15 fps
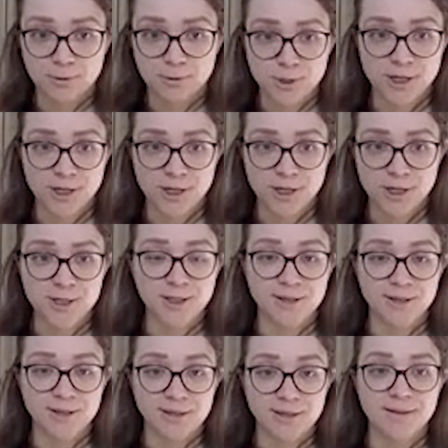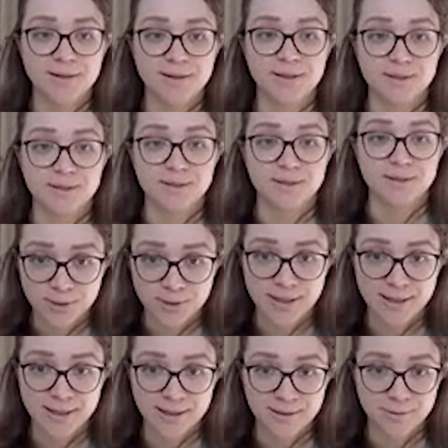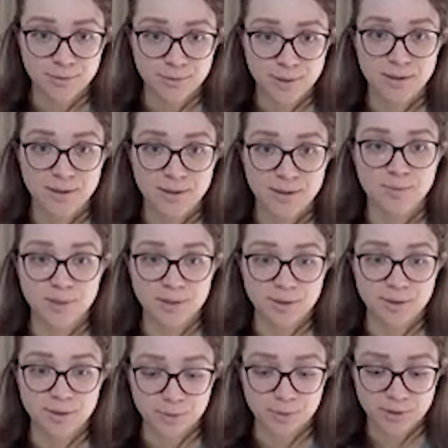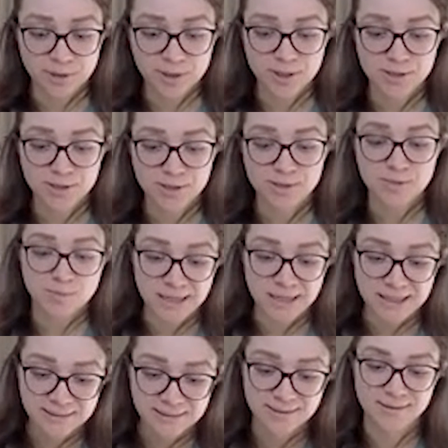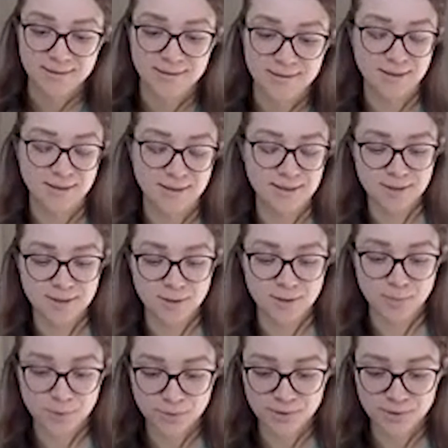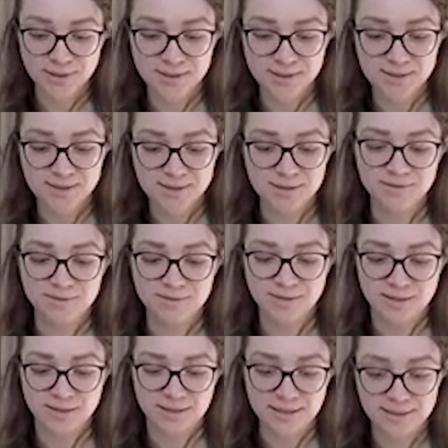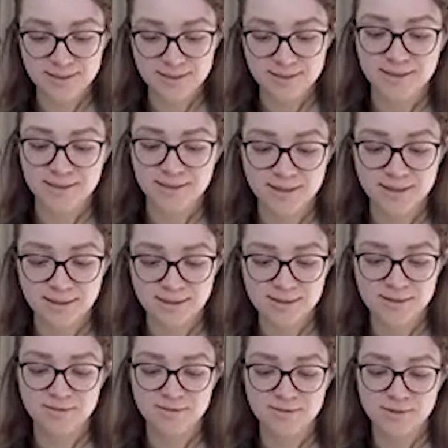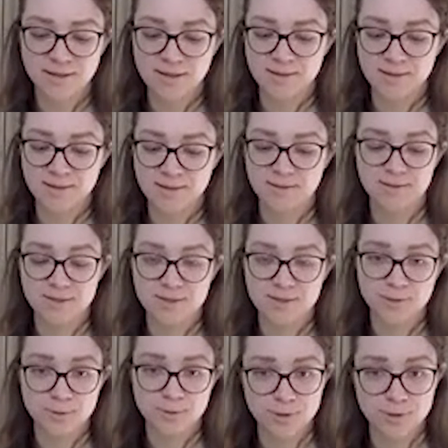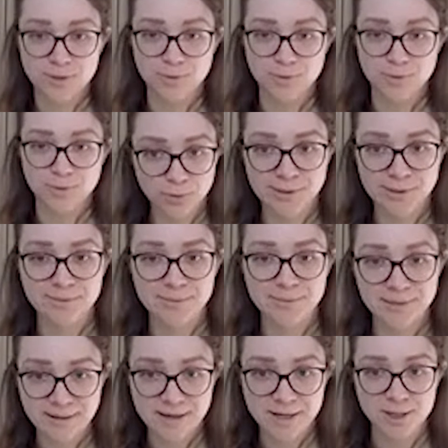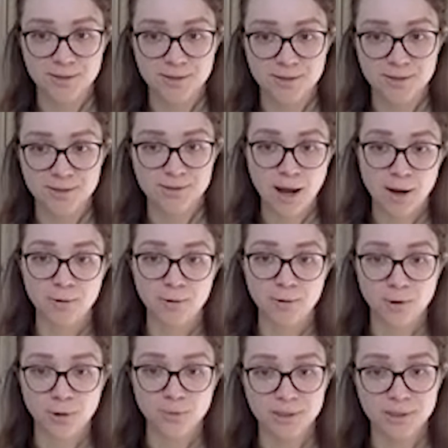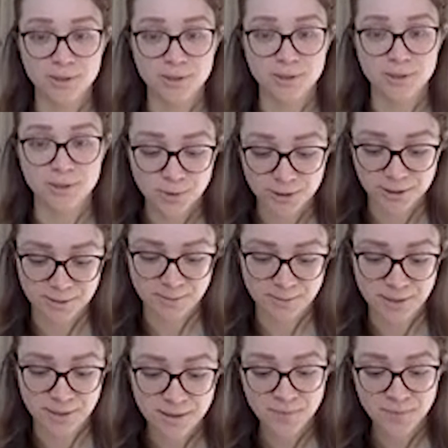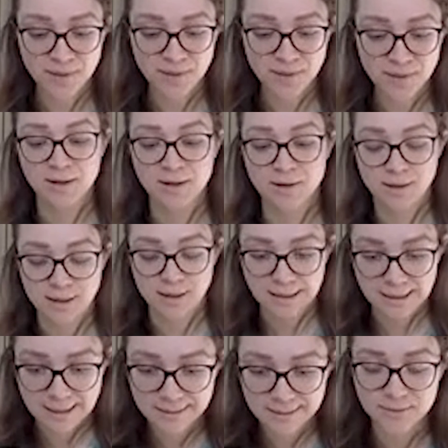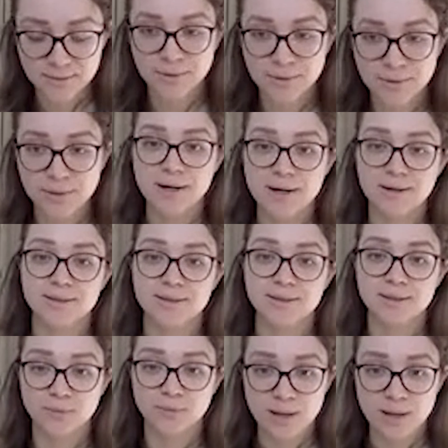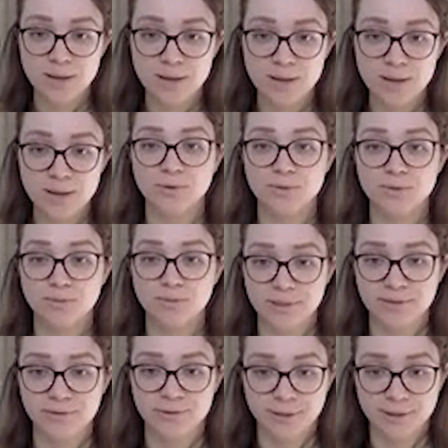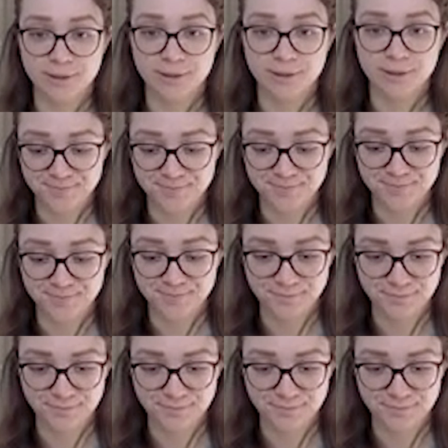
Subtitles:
adaptive to changing data, and it's more likely to make better predictions, but it's compute intensive, latency intensive, and this usually would put limitations on how complex your model can be, and it requires way more monitoring.